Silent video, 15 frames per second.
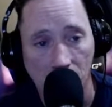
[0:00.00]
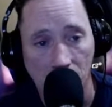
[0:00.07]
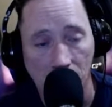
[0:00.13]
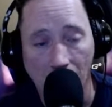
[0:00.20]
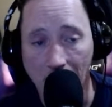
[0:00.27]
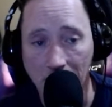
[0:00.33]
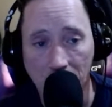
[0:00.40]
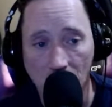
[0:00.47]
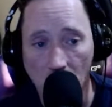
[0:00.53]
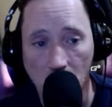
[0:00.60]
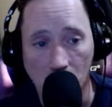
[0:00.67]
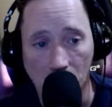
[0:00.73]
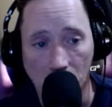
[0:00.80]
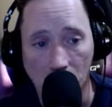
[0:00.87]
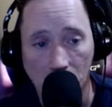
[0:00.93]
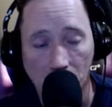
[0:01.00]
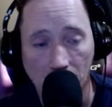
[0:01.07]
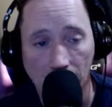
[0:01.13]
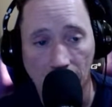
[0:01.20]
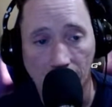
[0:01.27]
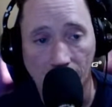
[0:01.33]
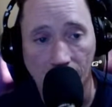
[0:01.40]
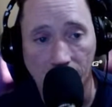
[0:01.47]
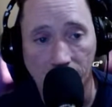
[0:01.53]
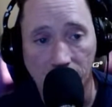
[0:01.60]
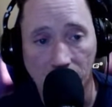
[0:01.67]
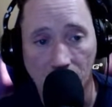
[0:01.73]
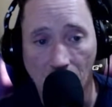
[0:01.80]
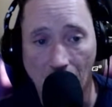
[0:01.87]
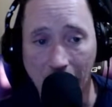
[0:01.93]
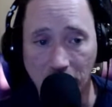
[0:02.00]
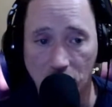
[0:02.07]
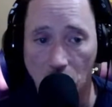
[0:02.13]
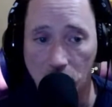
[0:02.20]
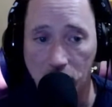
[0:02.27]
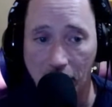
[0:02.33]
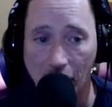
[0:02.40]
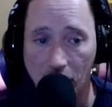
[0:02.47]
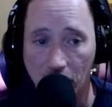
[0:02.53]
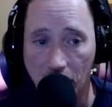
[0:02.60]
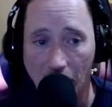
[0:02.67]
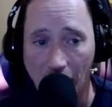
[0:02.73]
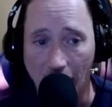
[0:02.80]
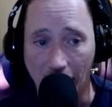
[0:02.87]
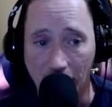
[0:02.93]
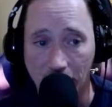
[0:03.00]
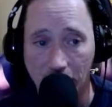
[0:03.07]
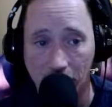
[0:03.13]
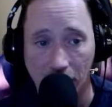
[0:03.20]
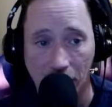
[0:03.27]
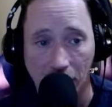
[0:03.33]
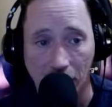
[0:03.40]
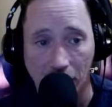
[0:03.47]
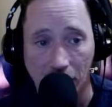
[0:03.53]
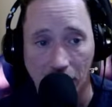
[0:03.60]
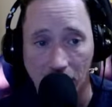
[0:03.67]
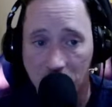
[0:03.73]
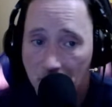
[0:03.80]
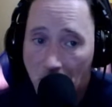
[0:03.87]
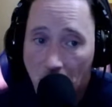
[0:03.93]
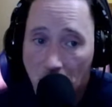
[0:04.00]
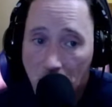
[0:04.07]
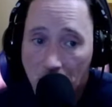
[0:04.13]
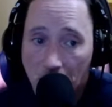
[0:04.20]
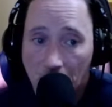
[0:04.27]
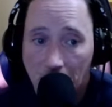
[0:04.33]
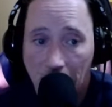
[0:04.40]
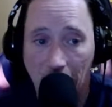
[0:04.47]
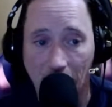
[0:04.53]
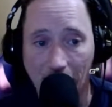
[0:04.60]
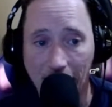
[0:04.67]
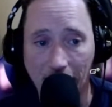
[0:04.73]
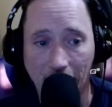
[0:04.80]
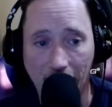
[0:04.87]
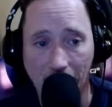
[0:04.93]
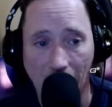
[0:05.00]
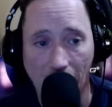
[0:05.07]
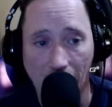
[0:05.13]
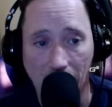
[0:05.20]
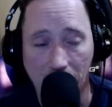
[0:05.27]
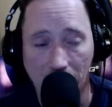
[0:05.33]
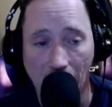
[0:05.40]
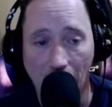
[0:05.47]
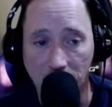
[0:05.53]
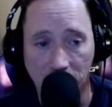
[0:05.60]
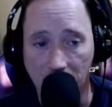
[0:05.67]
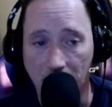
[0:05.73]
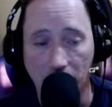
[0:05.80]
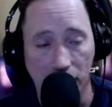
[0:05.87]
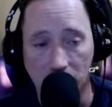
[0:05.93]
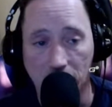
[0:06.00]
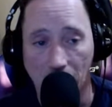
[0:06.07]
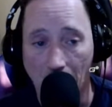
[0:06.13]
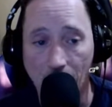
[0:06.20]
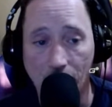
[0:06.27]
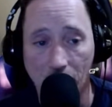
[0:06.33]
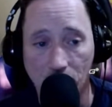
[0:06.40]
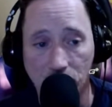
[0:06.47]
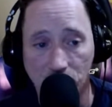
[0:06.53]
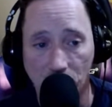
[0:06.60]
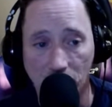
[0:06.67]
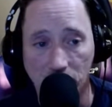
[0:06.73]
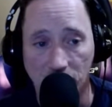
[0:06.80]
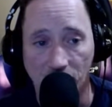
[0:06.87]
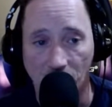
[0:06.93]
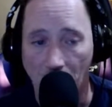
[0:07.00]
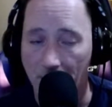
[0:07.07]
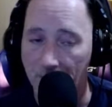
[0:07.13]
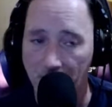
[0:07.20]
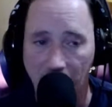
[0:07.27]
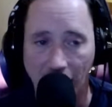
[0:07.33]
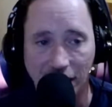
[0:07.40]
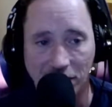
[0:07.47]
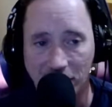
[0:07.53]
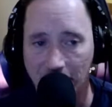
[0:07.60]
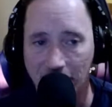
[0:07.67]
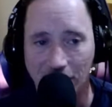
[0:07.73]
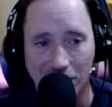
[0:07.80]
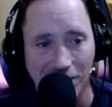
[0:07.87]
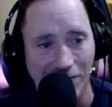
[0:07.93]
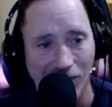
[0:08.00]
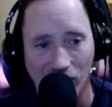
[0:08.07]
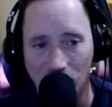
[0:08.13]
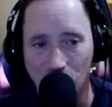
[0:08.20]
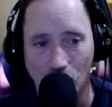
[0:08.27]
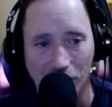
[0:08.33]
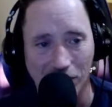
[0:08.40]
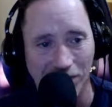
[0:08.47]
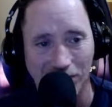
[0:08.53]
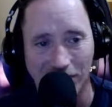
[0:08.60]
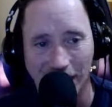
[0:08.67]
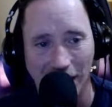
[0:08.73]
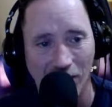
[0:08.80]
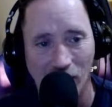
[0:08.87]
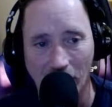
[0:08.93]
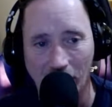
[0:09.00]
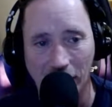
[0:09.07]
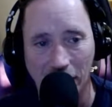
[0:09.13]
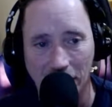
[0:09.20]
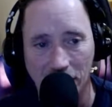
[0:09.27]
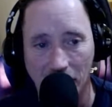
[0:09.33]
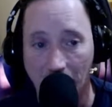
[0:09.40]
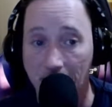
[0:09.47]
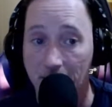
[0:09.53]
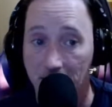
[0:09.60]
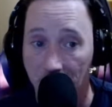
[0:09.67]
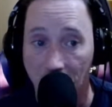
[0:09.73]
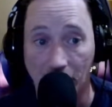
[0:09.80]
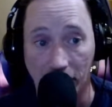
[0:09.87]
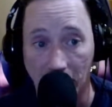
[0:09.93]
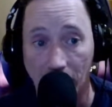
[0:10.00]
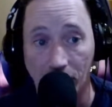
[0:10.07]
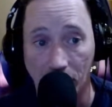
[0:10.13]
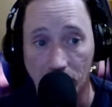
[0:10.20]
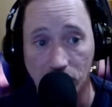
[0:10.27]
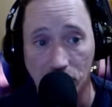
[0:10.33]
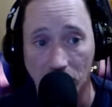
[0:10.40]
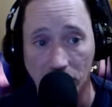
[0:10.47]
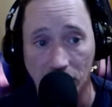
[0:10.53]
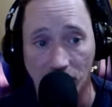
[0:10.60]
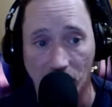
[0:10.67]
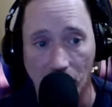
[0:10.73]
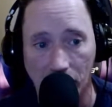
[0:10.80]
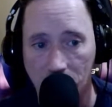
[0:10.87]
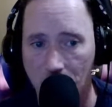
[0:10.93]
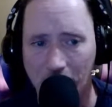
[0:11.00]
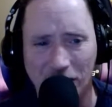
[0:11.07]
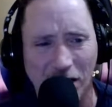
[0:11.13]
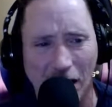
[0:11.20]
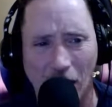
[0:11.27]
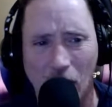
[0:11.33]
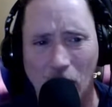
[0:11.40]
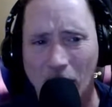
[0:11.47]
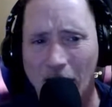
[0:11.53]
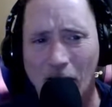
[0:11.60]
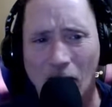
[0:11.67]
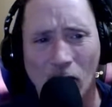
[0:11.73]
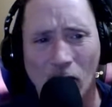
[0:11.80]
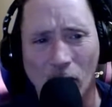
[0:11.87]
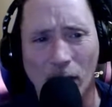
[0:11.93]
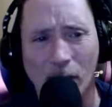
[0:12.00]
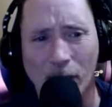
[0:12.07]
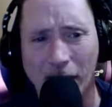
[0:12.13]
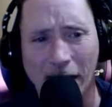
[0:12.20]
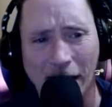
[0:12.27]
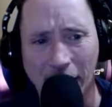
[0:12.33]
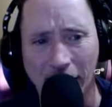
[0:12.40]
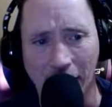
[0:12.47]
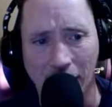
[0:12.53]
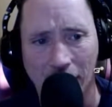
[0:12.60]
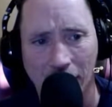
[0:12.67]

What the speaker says: Not anymore. Mike's toned down a lot. So if he did that, I was thinking, I bet it was justified. Then I seen just short 10, 15 seconds. I'm like, yep, it was justified. You could tell from the beginning.